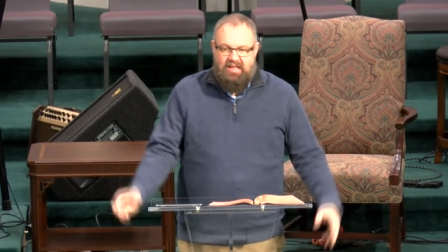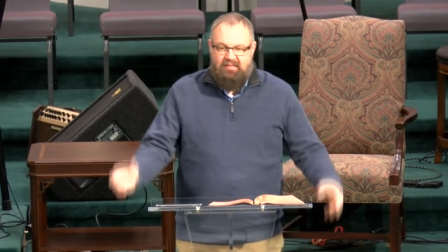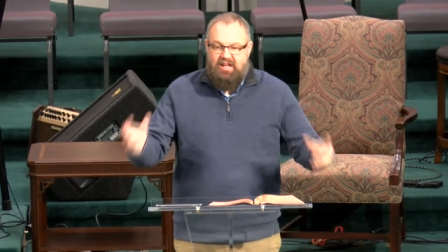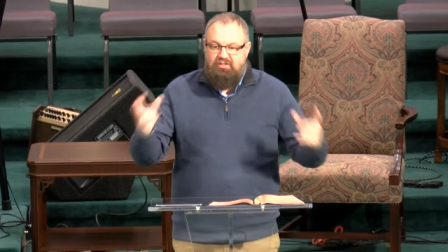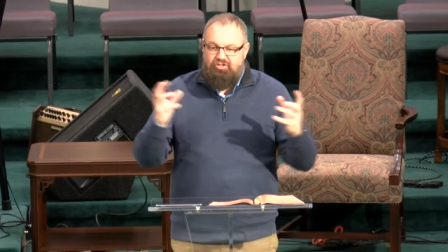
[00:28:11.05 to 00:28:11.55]

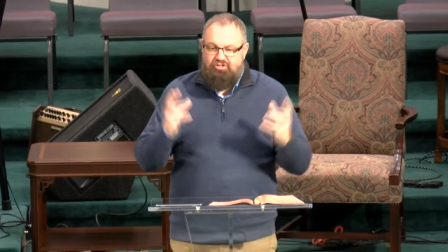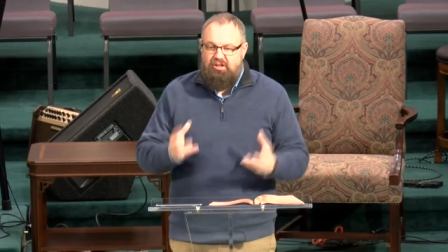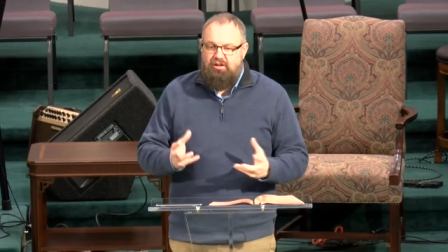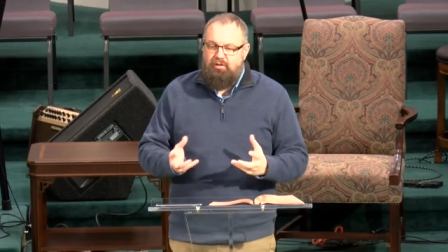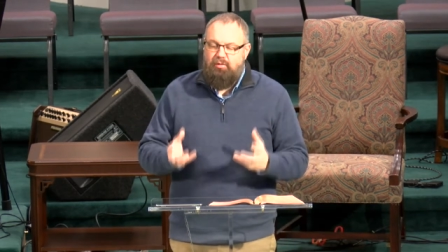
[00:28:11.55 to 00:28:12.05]
they
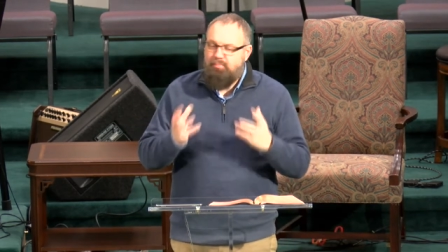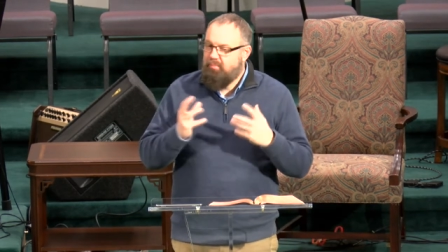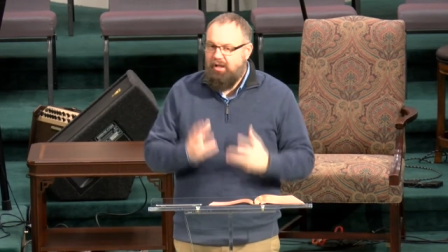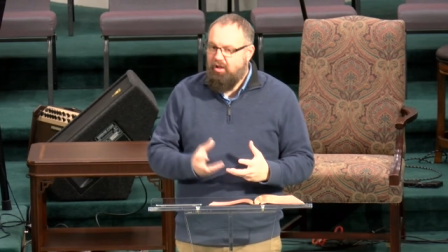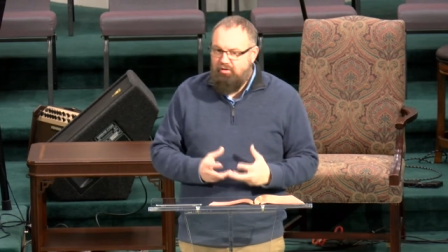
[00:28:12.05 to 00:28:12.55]
still
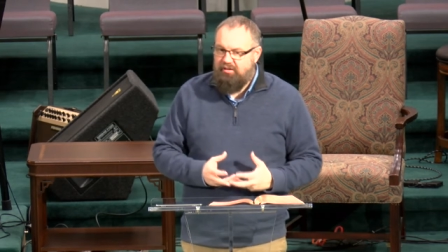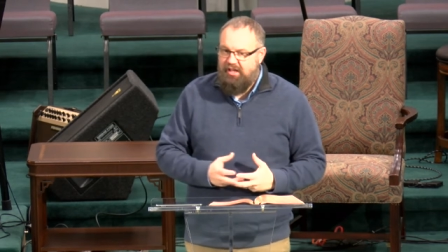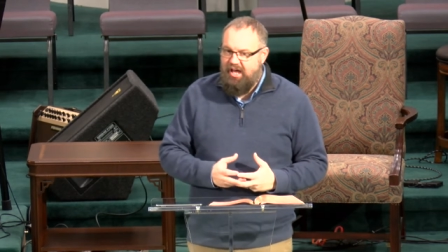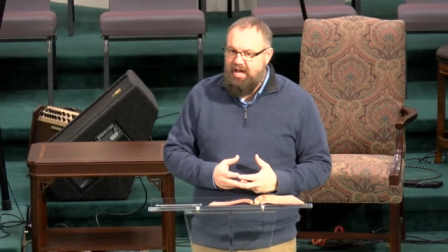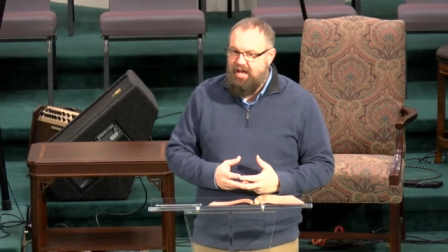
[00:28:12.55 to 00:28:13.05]
belong to
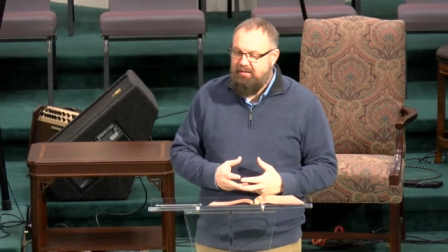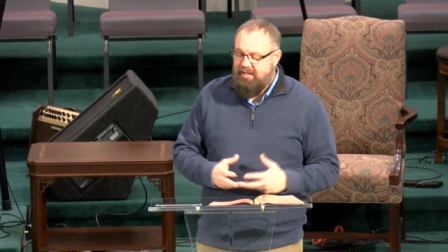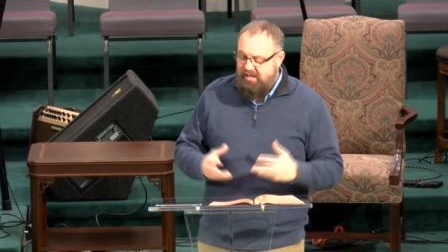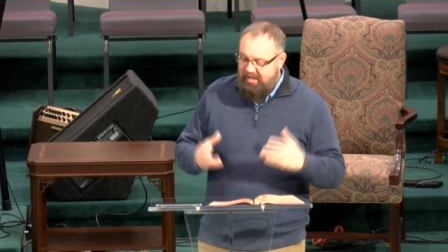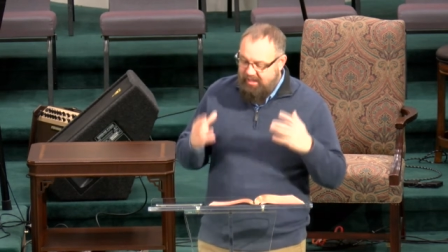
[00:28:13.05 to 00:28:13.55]
God,
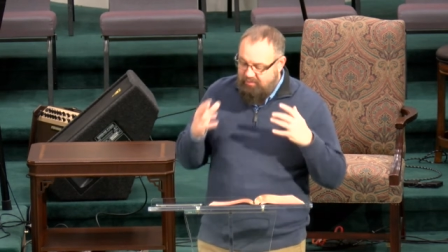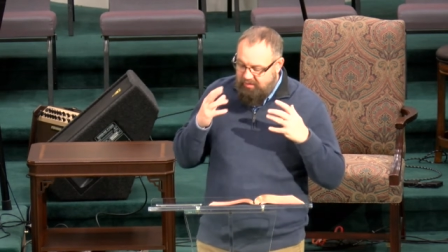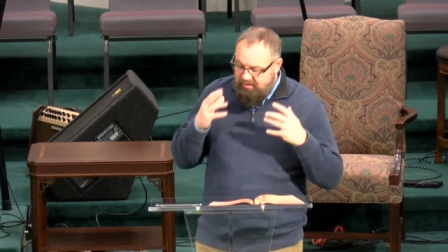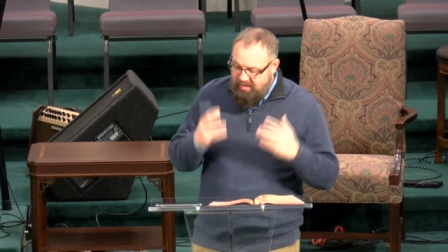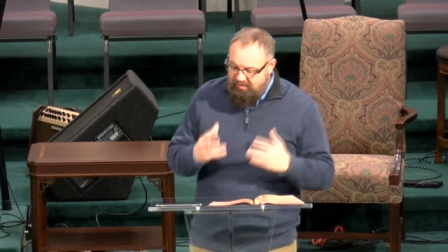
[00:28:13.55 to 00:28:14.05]
and He
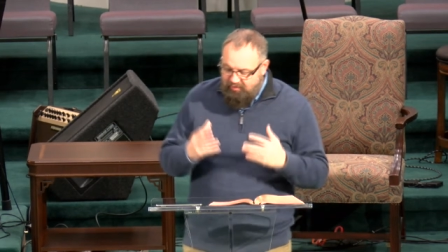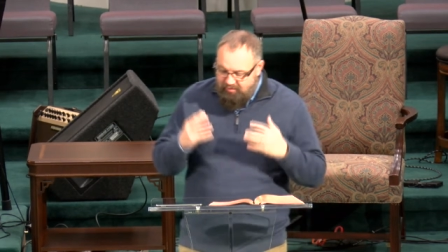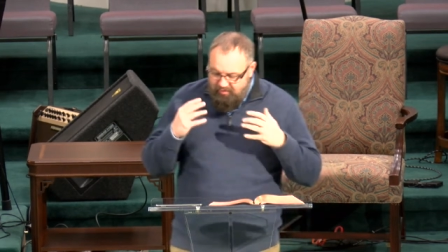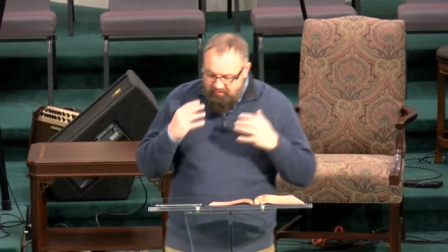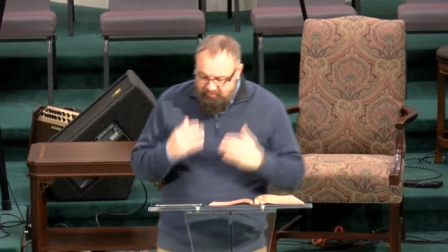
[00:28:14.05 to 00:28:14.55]
would
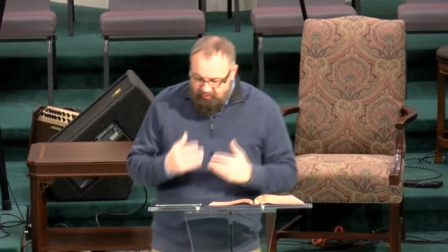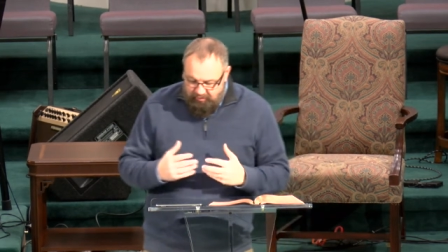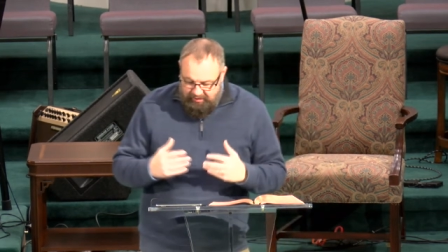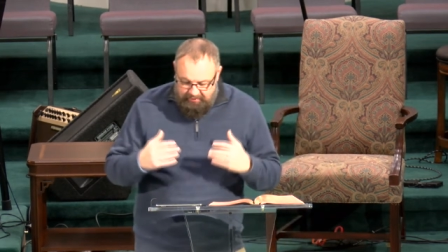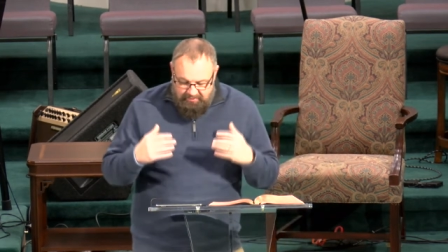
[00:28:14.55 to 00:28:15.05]
never fully